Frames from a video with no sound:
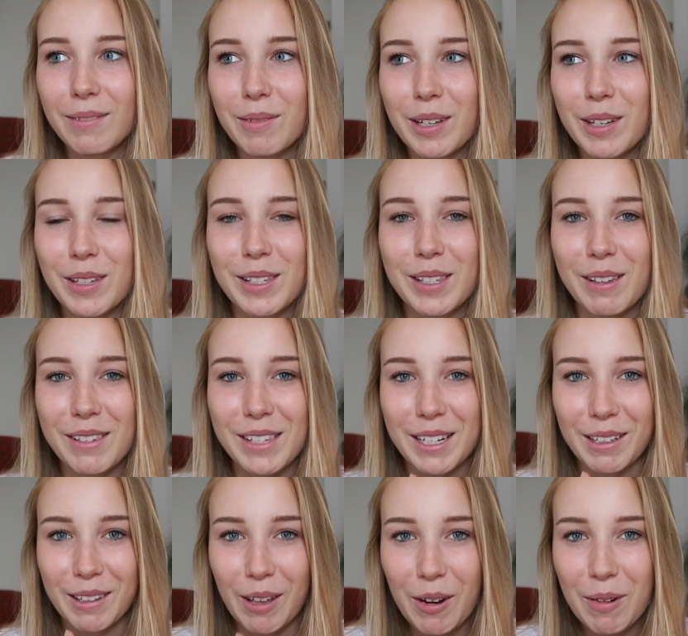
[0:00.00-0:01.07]
because I was in
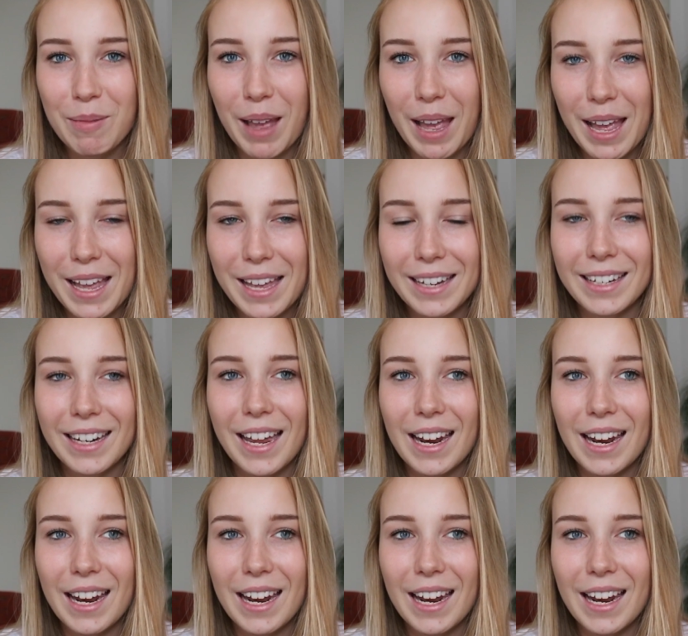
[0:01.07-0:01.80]
a lot of pain,